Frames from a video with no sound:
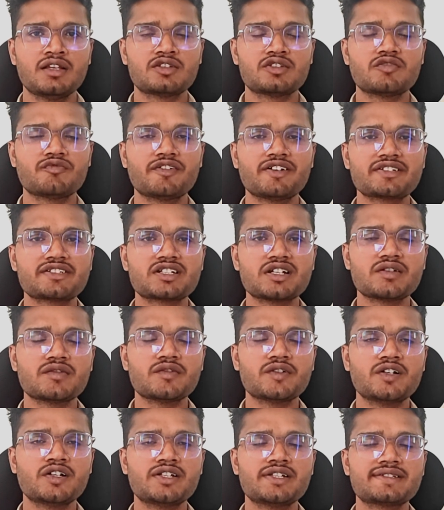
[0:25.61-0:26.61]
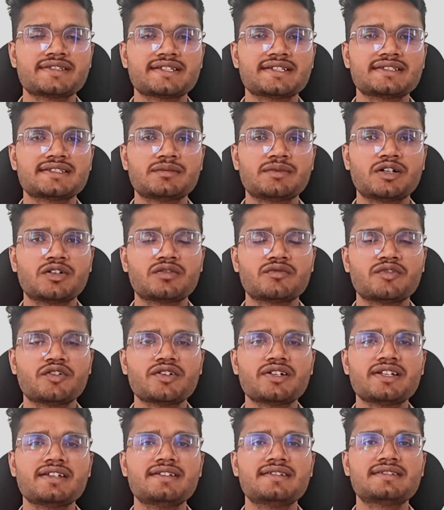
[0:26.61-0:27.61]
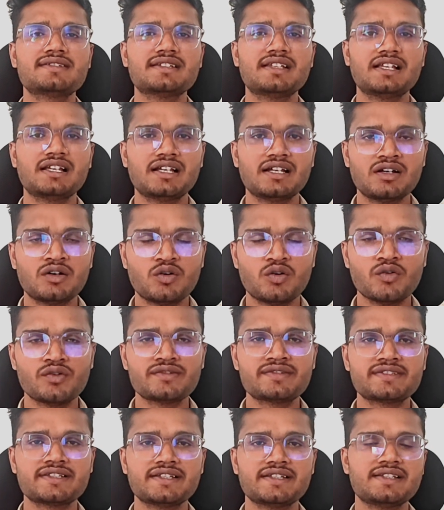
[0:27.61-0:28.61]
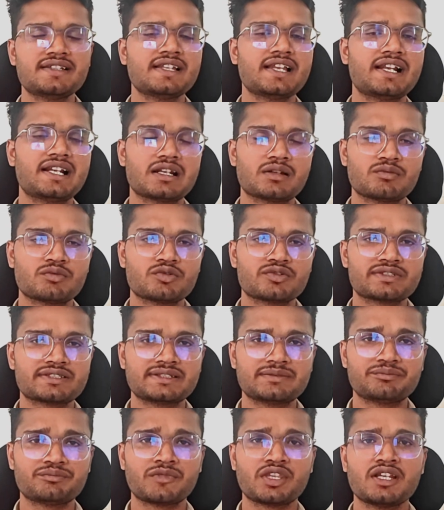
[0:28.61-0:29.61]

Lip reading: So first of all, discuss about what is hooks in LWC.